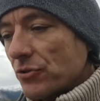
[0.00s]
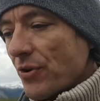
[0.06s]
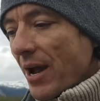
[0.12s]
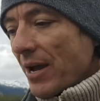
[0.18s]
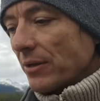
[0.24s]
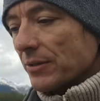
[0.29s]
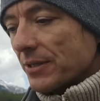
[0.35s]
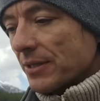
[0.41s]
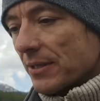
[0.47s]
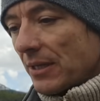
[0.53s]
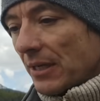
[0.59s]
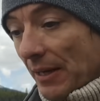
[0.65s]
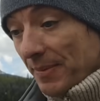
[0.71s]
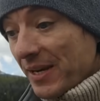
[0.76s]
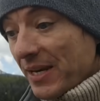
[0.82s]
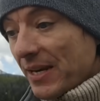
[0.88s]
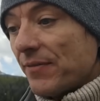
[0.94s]
trials
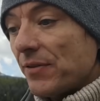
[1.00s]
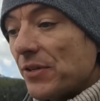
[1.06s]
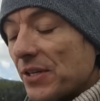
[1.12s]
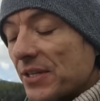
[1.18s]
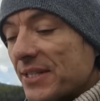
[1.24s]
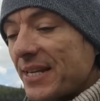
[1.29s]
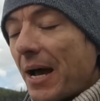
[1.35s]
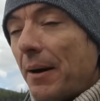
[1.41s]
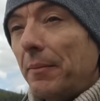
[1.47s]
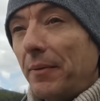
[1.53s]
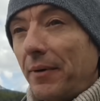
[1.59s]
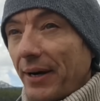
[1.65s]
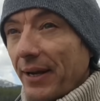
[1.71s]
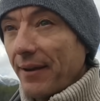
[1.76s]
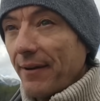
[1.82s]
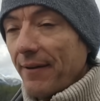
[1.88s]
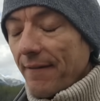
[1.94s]
me give you the
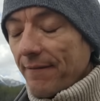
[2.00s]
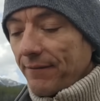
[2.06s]
summary